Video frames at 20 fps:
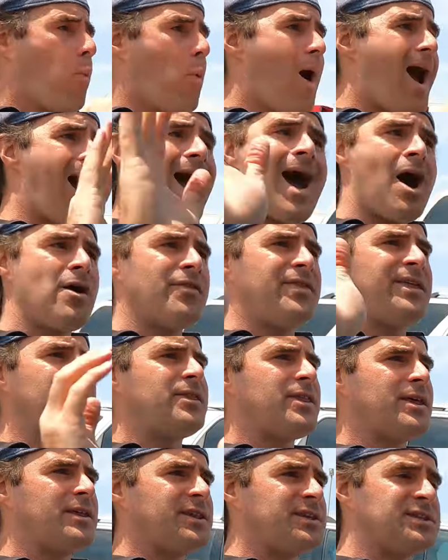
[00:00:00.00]
wow,
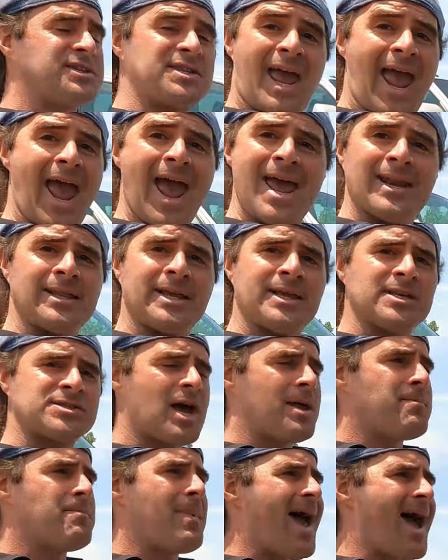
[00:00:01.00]
the handling is
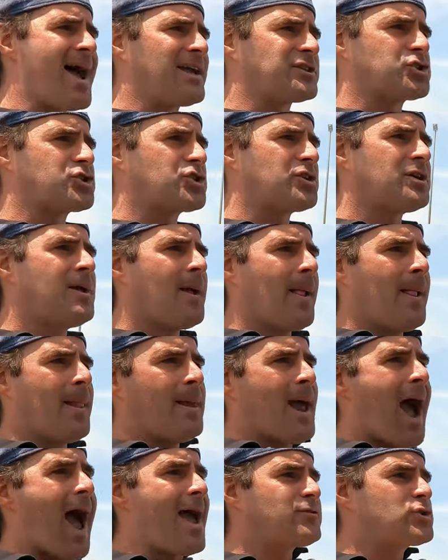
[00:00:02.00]
unmatched.
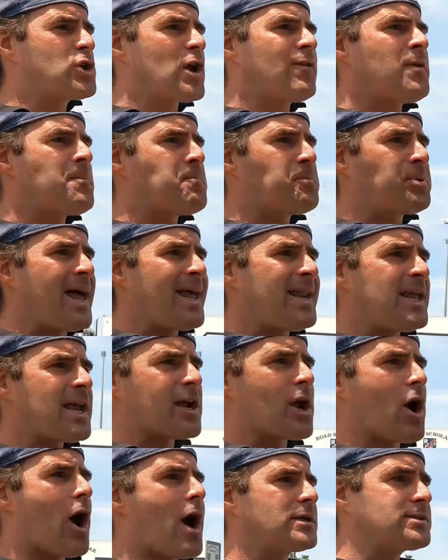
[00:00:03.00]
I've driven plenty
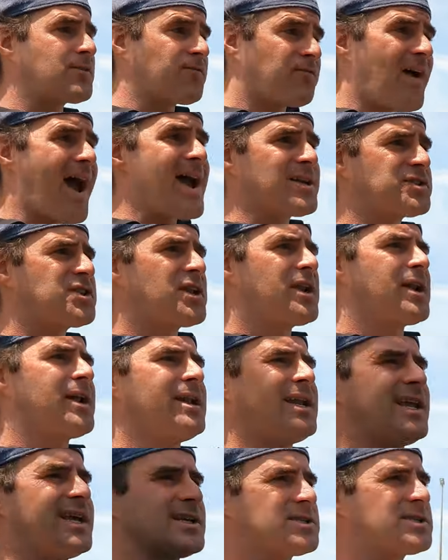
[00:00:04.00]
of cars faster
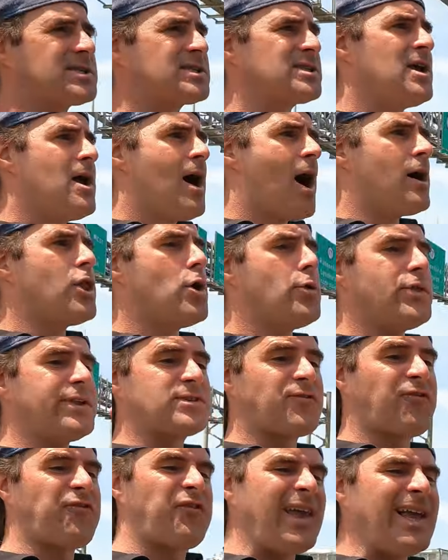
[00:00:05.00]
than this, although
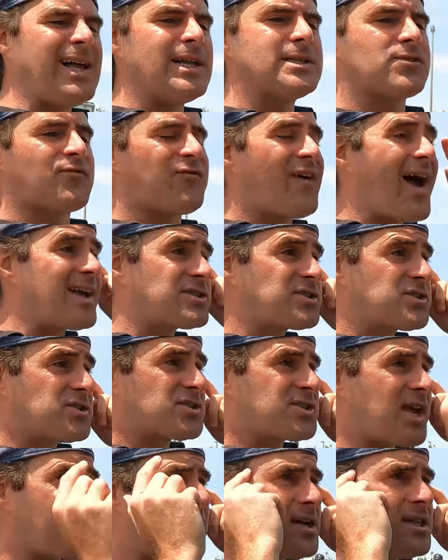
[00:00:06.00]
this feels faster
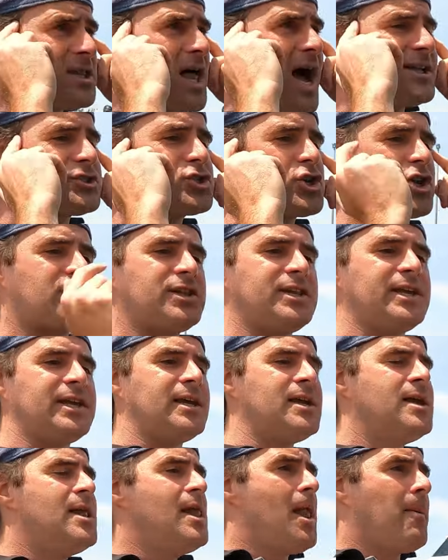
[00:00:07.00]

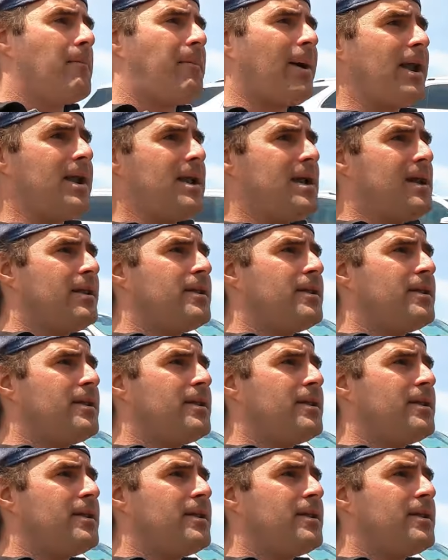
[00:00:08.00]
psychologically, but